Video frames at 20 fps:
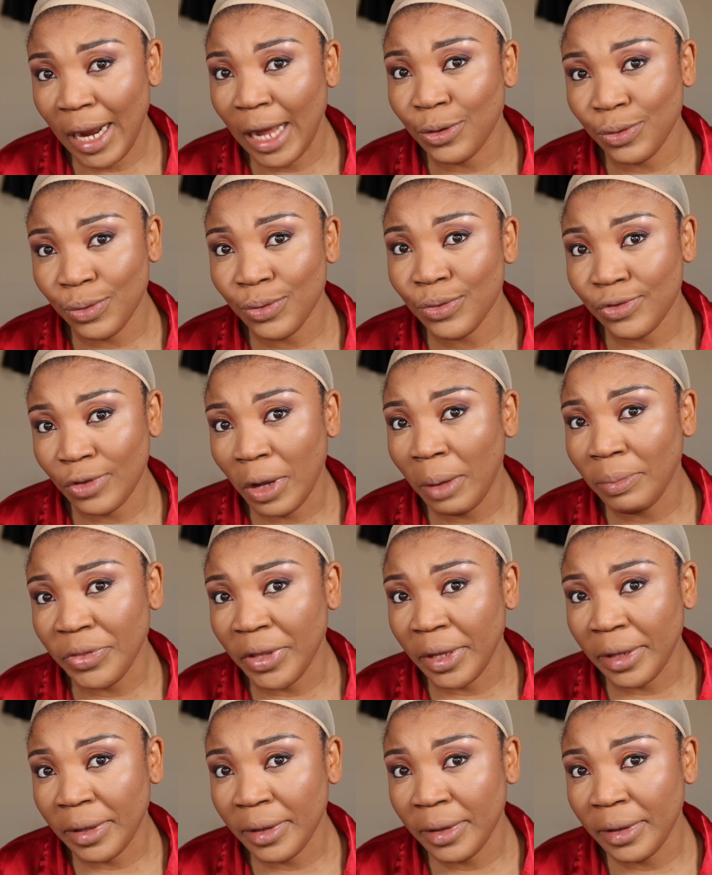I do
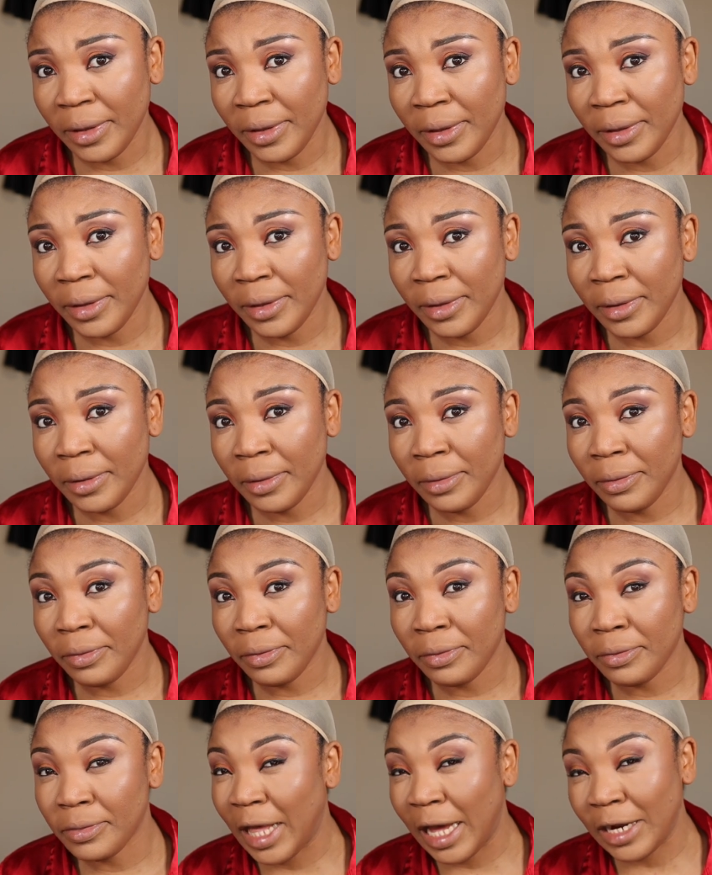something
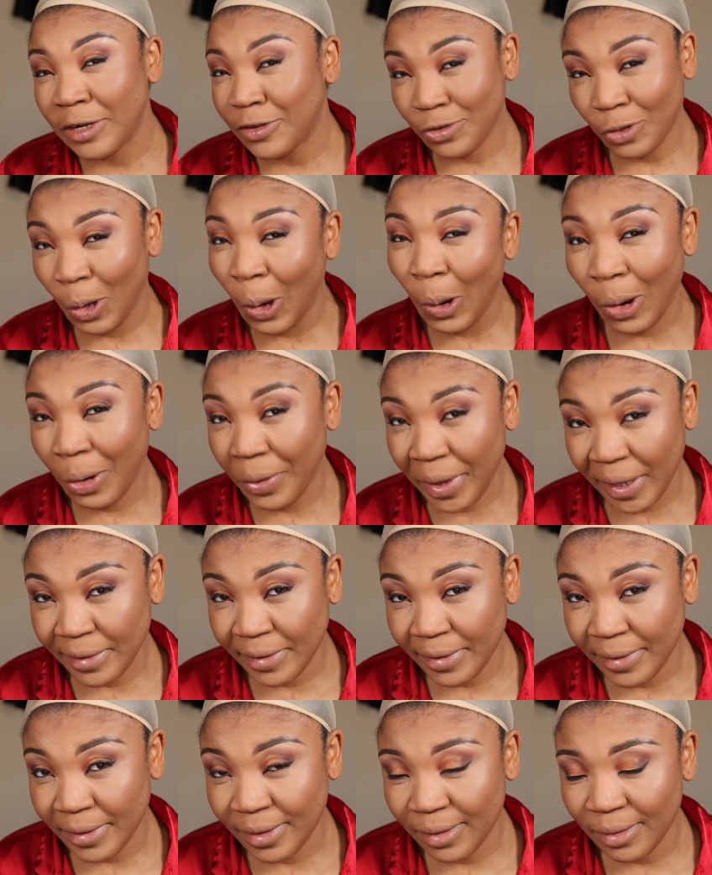that is not
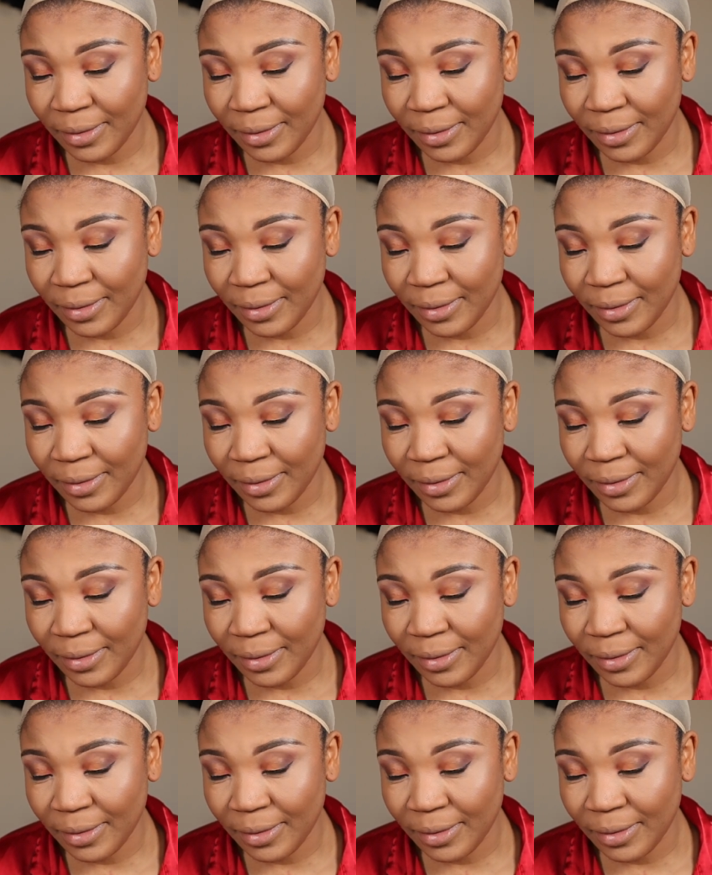correct.